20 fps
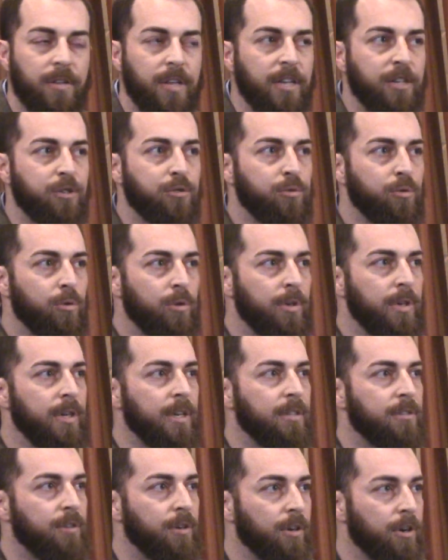that
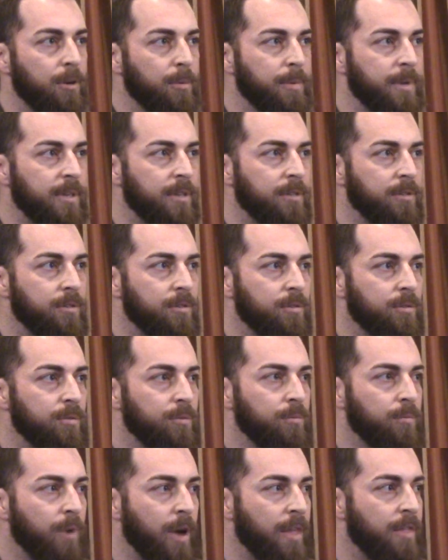truly determines
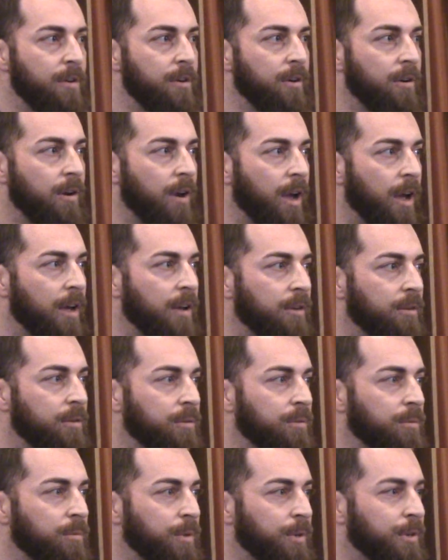whether or
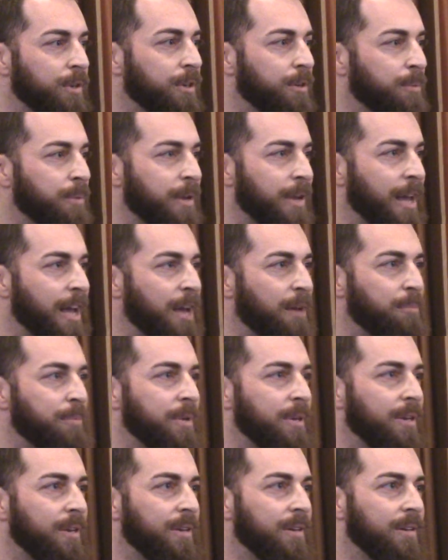not we're going to be
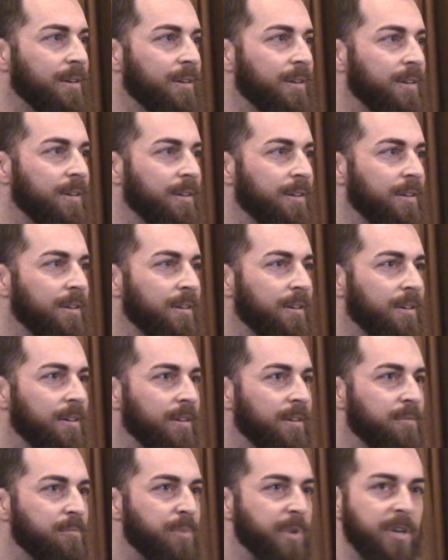happy.
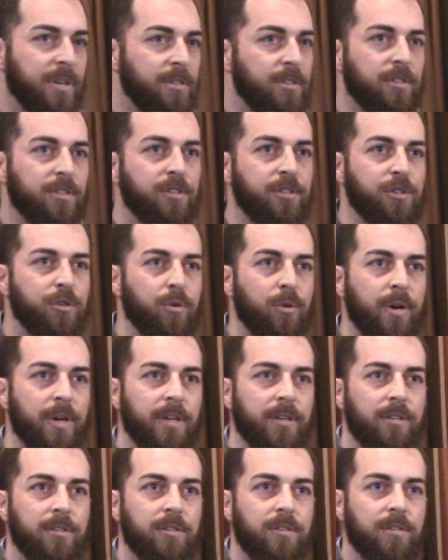Because it's a
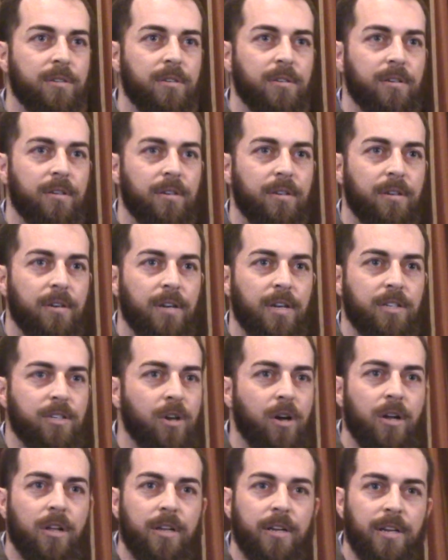choice. That's
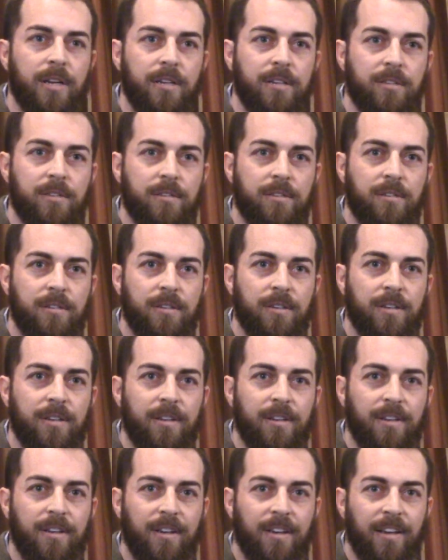all it is.
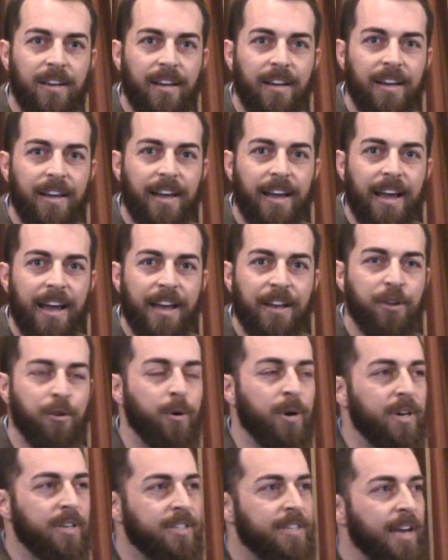And
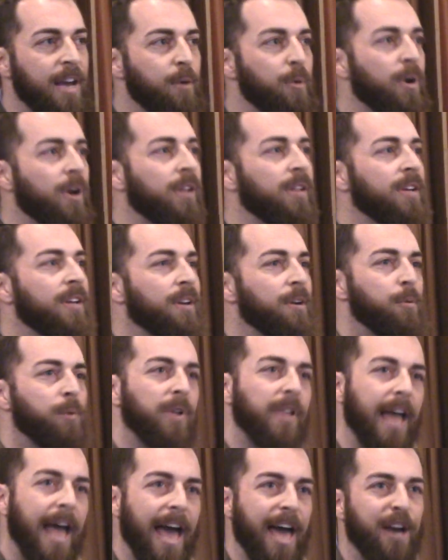you want to say,
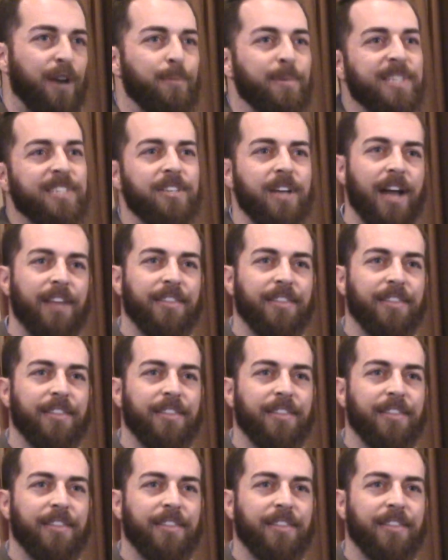well, Adam, it's